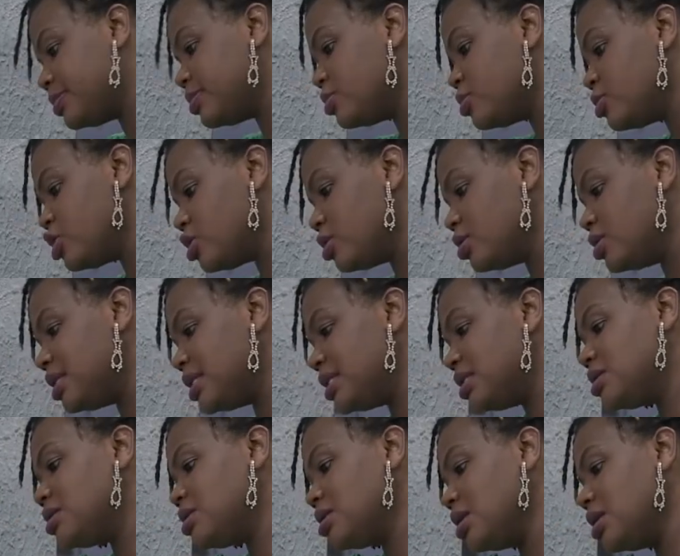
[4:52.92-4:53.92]
So
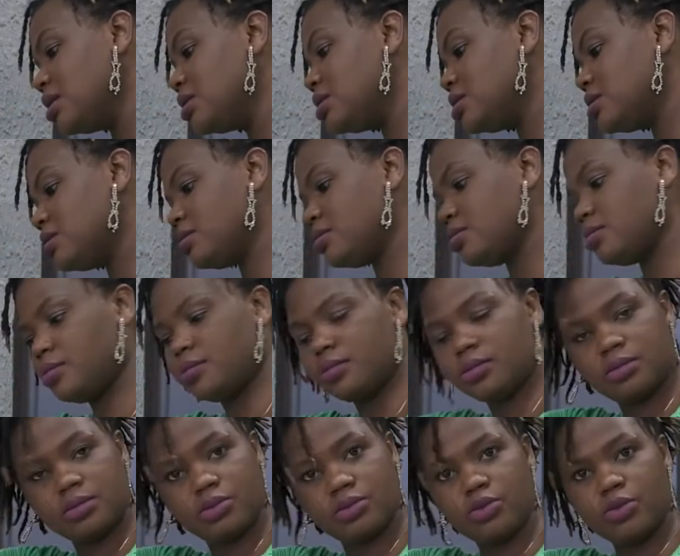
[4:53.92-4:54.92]
this is
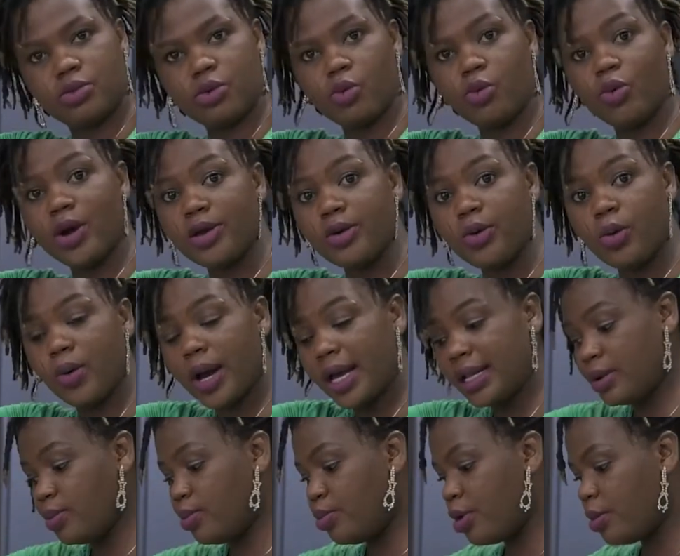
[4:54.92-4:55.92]
where you
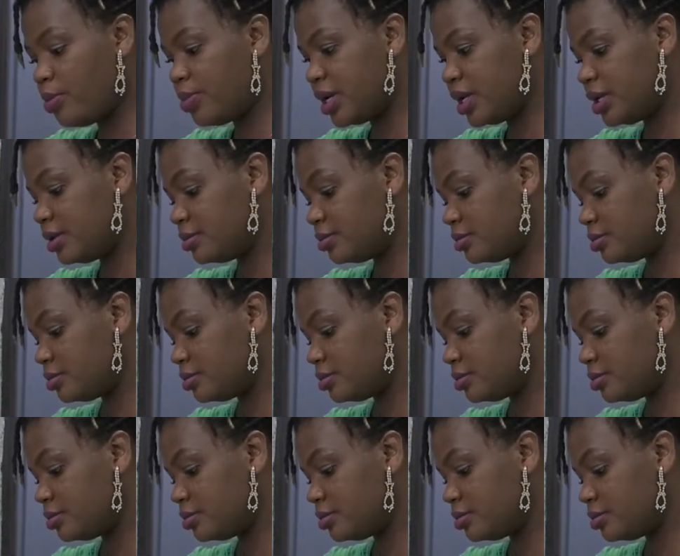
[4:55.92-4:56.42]
wind the bobbin.